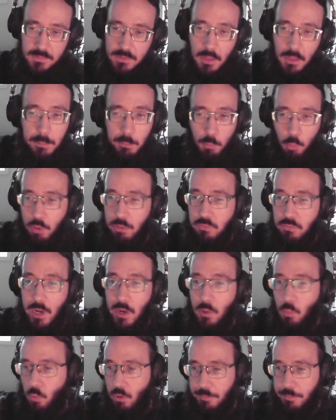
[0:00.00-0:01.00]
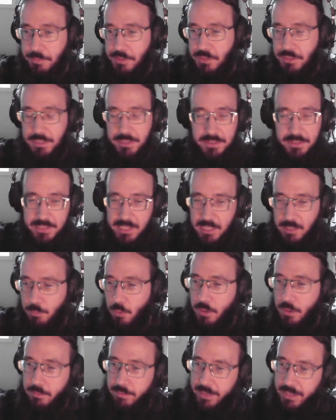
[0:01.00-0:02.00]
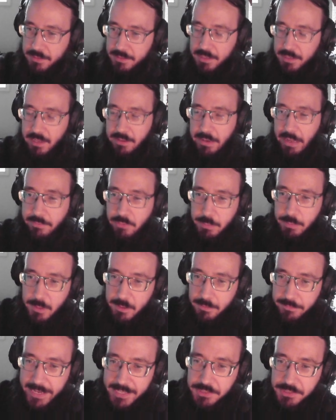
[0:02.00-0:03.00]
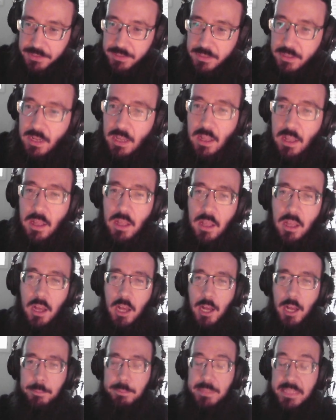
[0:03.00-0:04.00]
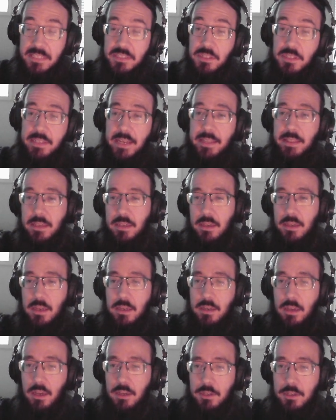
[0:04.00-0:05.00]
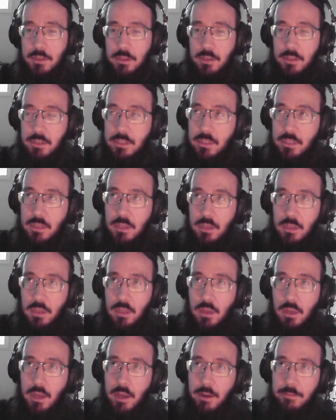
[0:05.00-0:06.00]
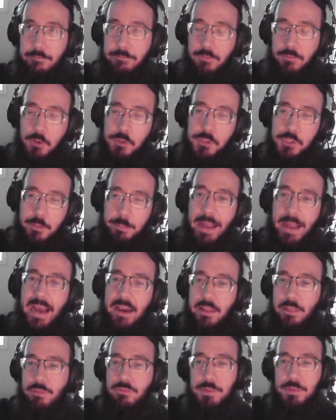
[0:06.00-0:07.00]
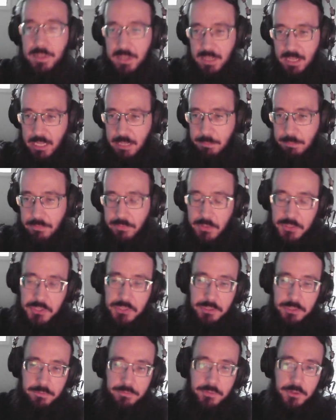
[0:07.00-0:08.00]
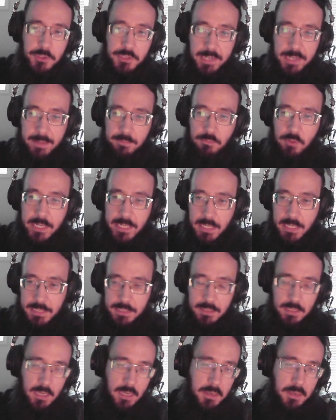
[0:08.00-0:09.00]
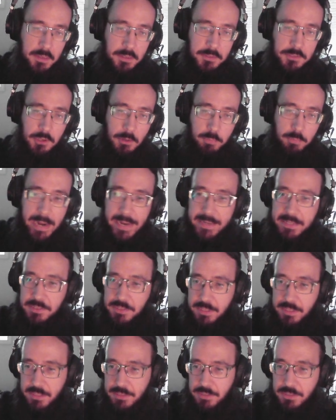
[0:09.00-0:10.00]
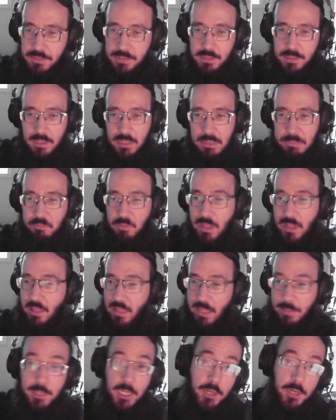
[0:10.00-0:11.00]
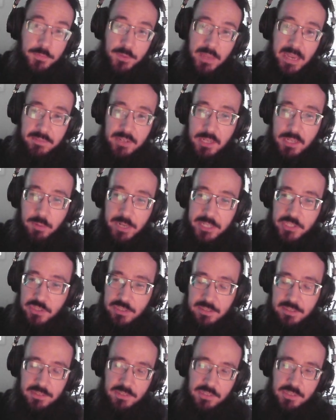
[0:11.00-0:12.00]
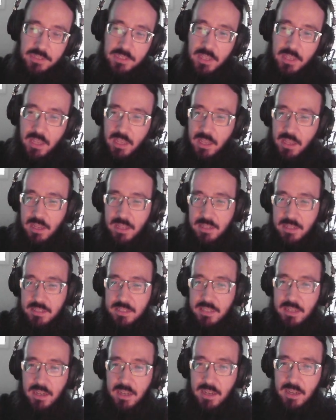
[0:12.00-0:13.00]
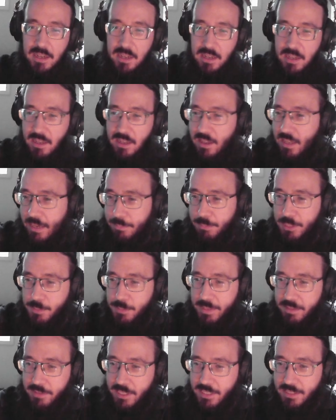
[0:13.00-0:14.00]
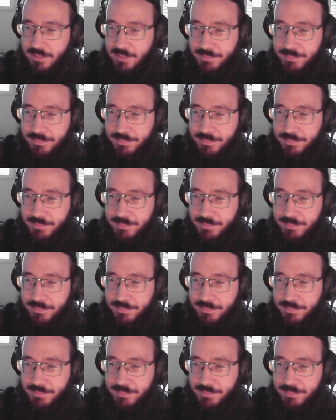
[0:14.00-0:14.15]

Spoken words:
more wrong warps to teleport around everywhere faster. But this is, I think, a good first path through the game if this is your first time running it. So practice this. Let me know if you have any questions, and happy speedrunning.